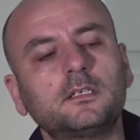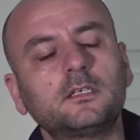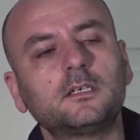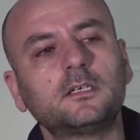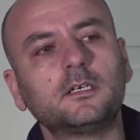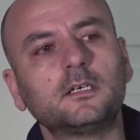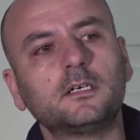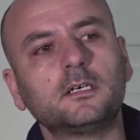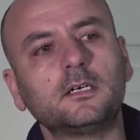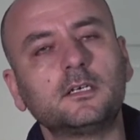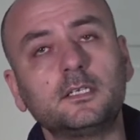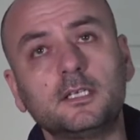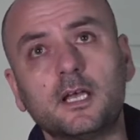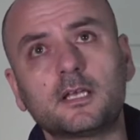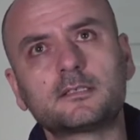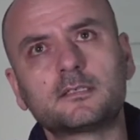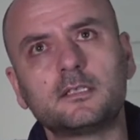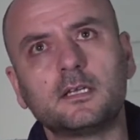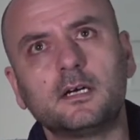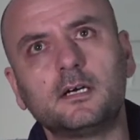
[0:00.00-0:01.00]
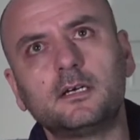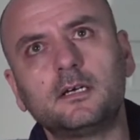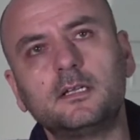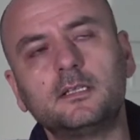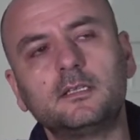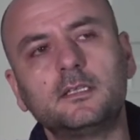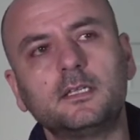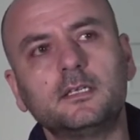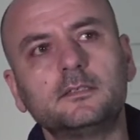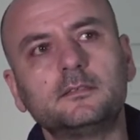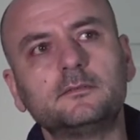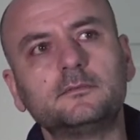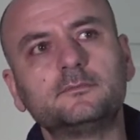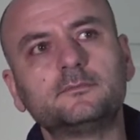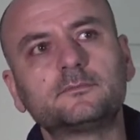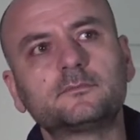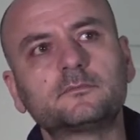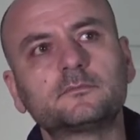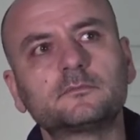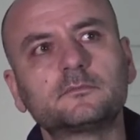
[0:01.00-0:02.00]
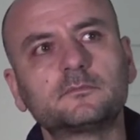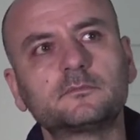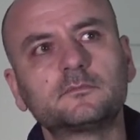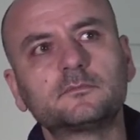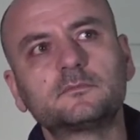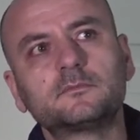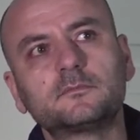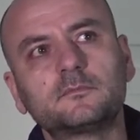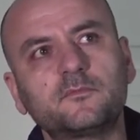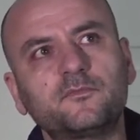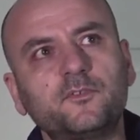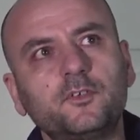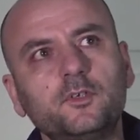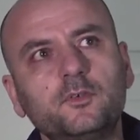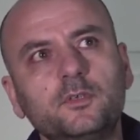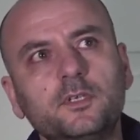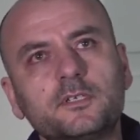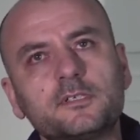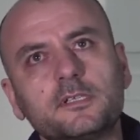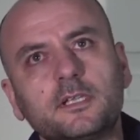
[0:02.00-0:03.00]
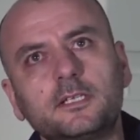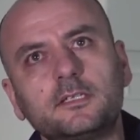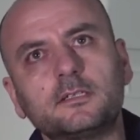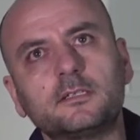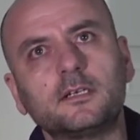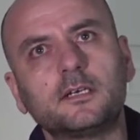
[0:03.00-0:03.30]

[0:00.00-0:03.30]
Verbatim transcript: uh, Yazda, and then a few years later,